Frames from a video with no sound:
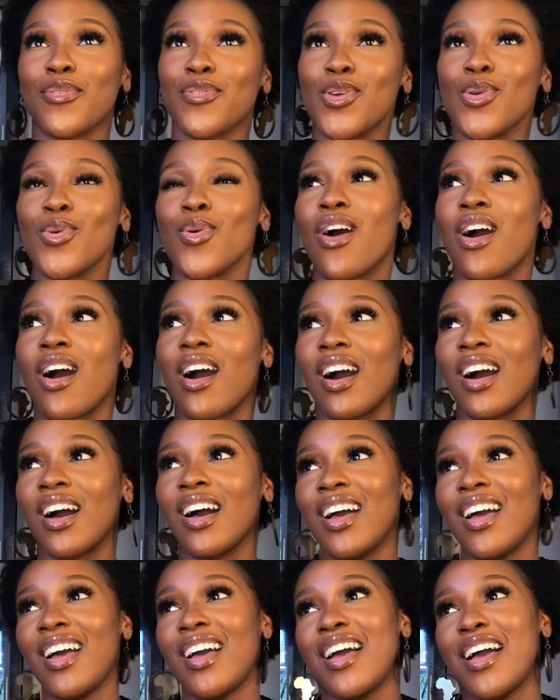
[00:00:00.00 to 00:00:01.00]
as if you
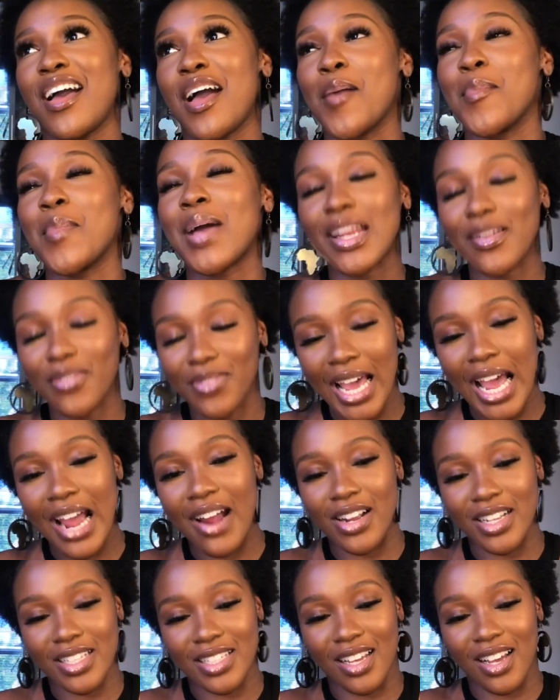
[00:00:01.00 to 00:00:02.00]
are a man of
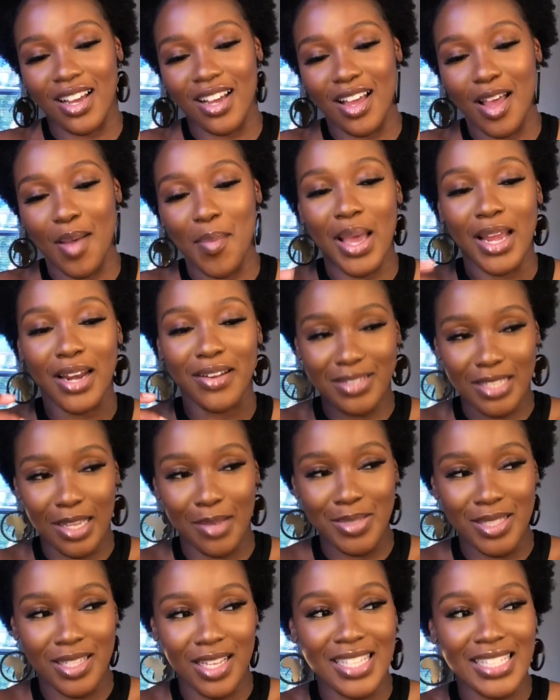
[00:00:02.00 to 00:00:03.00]
character, a man of
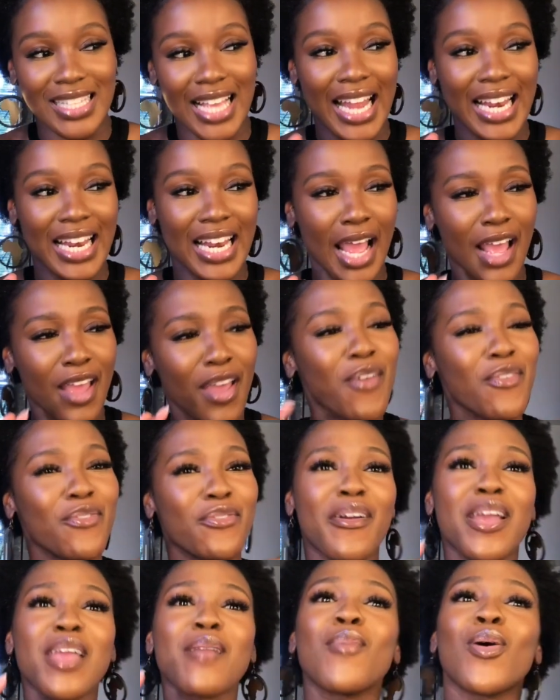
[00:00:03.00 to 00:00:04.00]
substance, and like
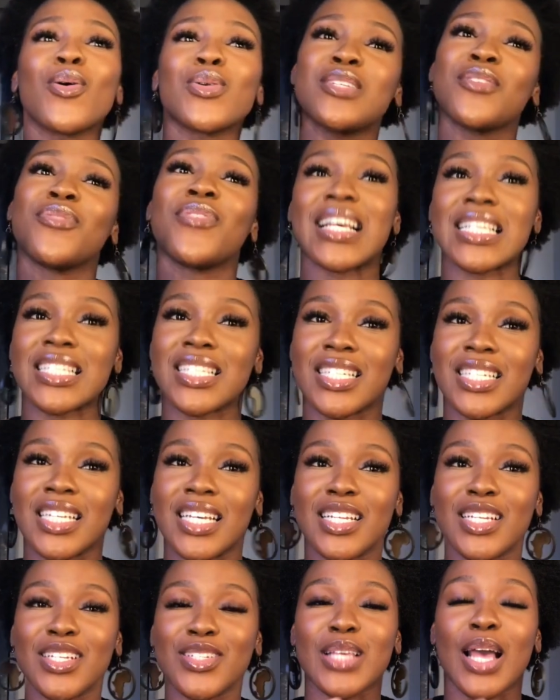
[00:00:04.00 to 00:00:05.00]
very
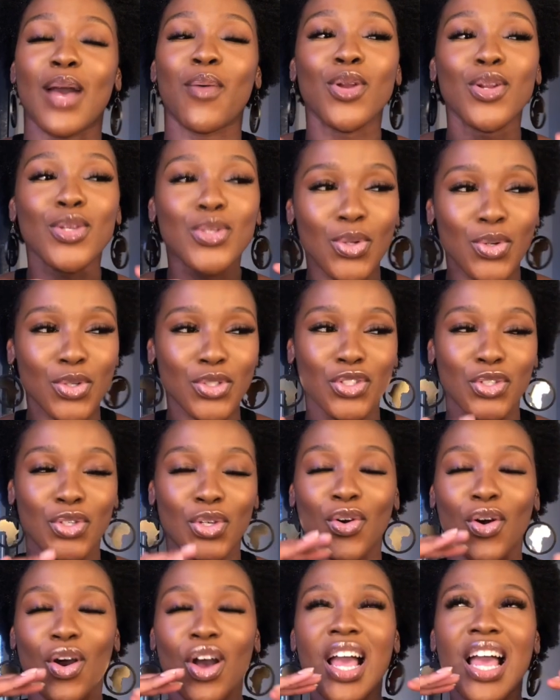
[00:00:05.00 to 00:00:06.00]
multifaceted. So I want to talk
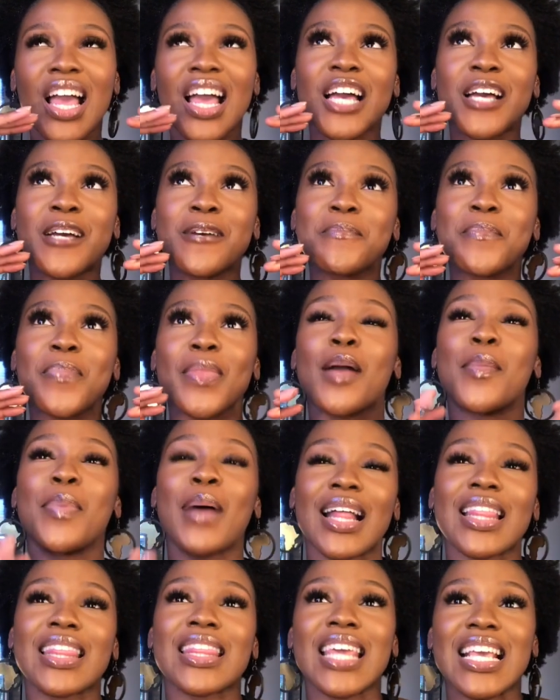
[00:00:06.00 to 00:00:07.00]
to you
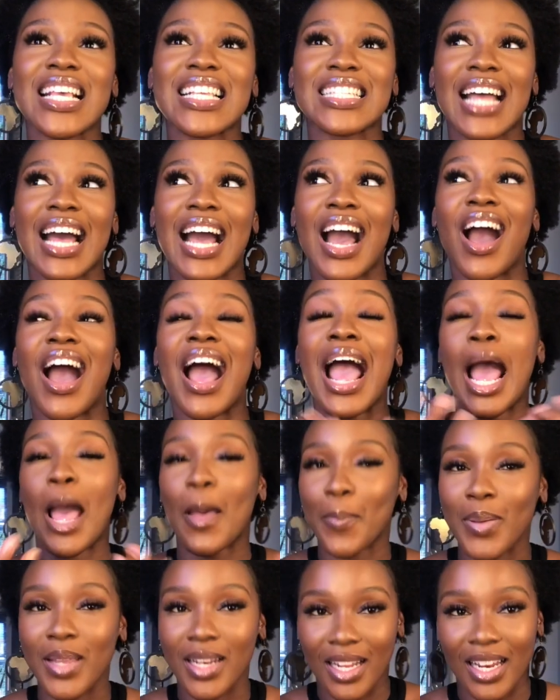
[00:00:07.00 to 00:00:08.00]
about things that are
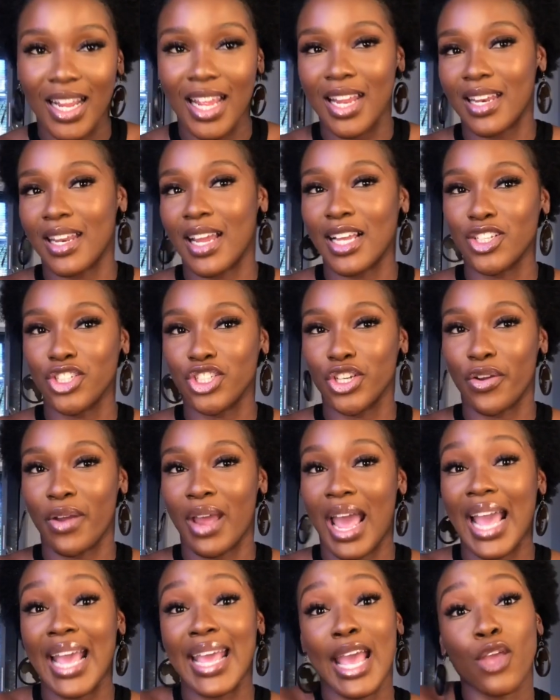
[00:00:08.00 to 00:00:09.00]
happening in
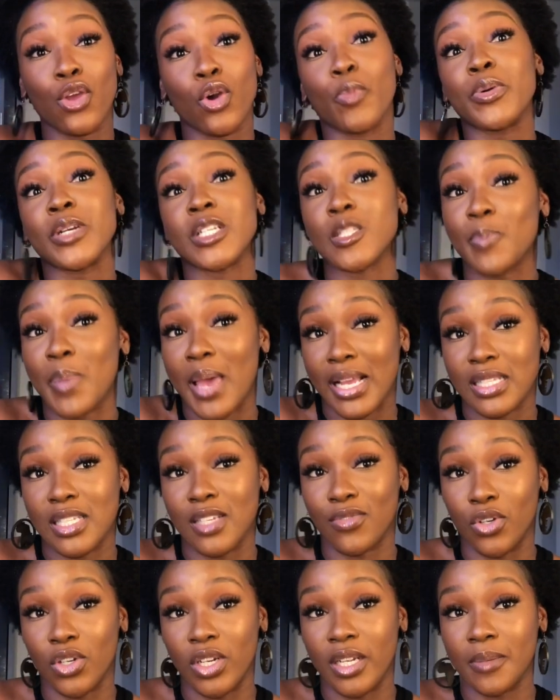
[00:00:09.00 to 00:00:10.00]
Nigeria and get your
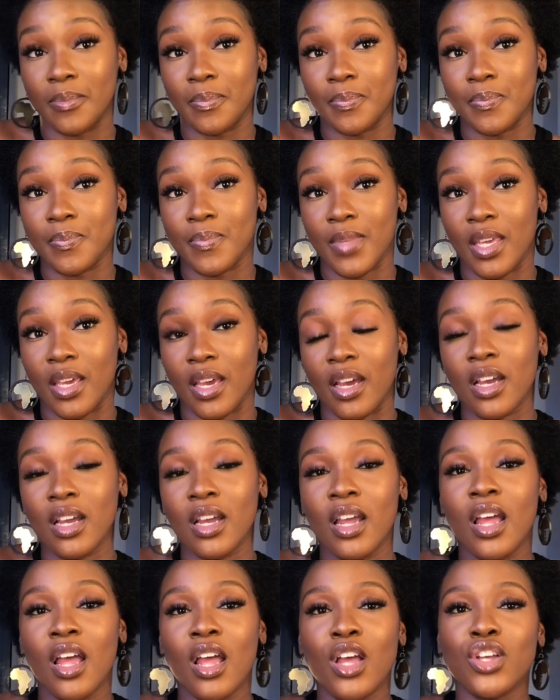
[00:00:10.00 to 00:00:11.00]
perspective on it.
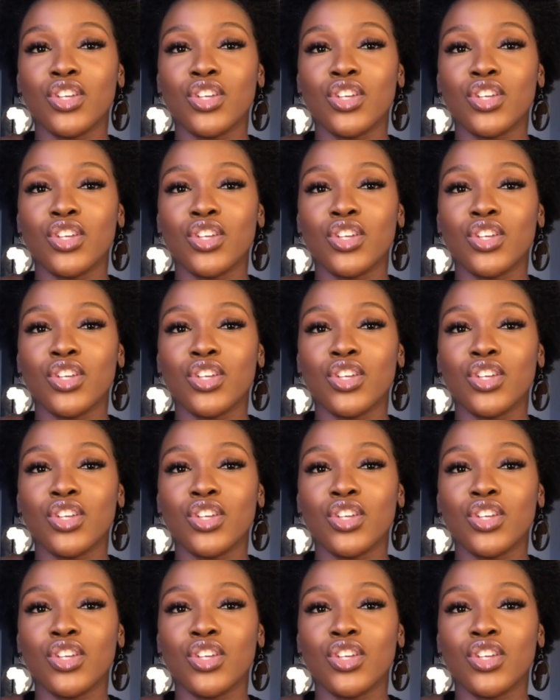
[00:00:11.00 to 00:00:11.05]
Yeah.